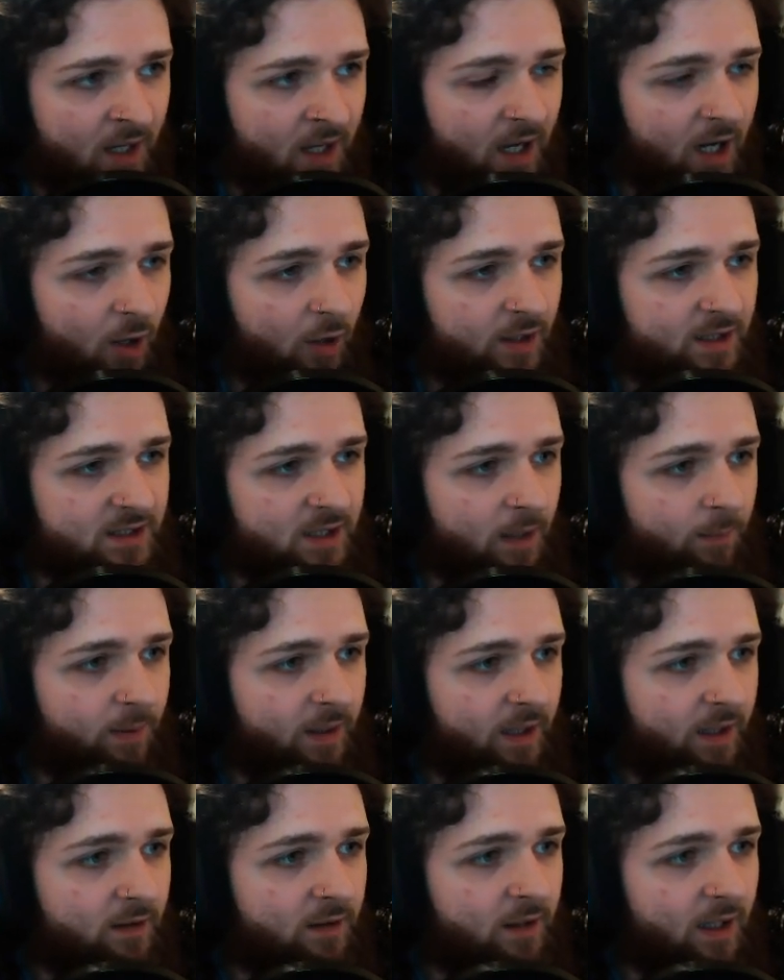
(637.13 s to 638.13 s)
I only started
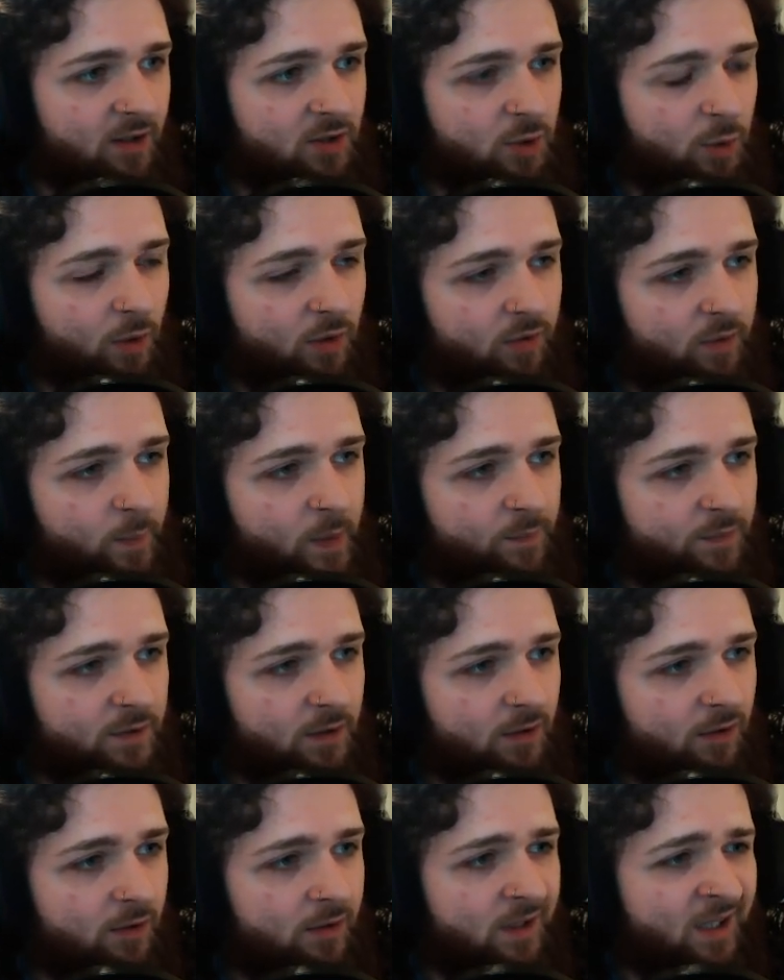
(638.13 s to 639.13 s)
playing like 2 or 3 months
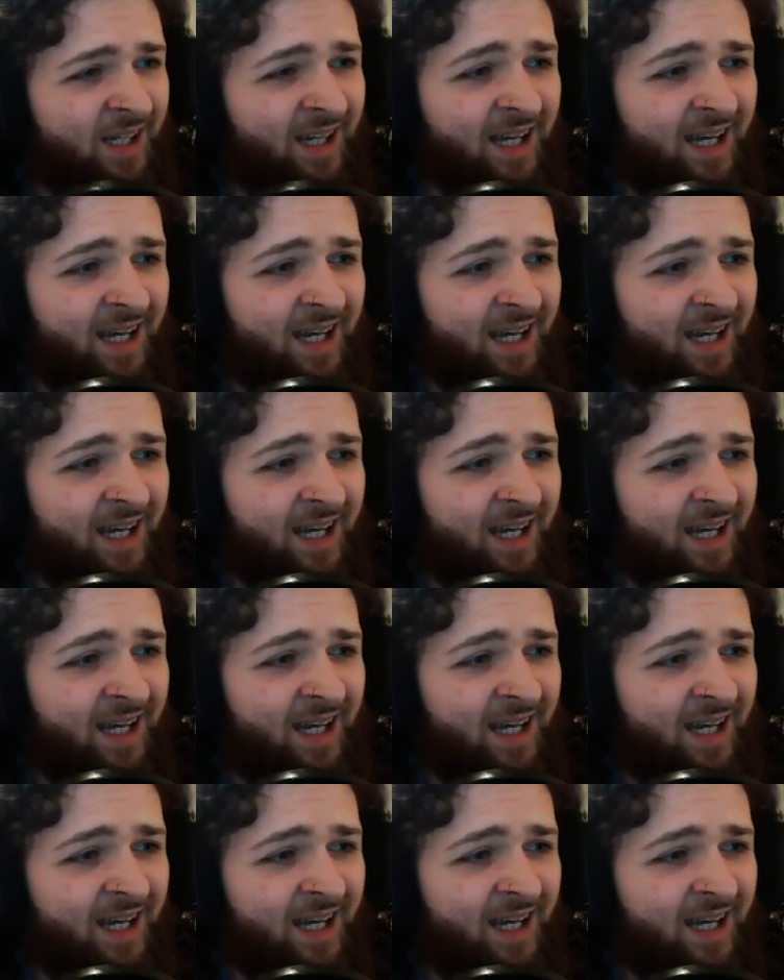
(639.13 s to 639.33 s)
ago.